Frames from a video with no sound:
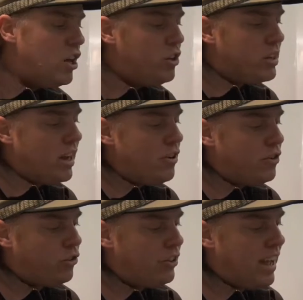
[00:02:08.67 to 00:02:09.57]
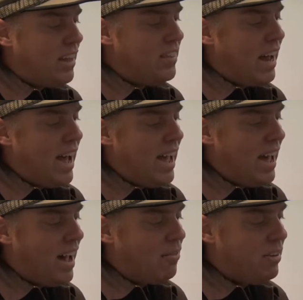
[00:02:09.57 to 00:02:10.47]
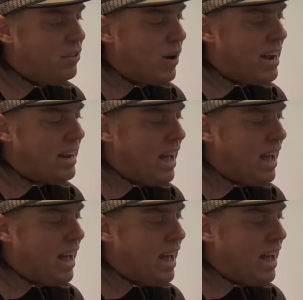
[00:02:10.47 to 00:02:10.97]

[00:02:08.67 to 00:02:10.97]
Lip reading: you can understand that I have it right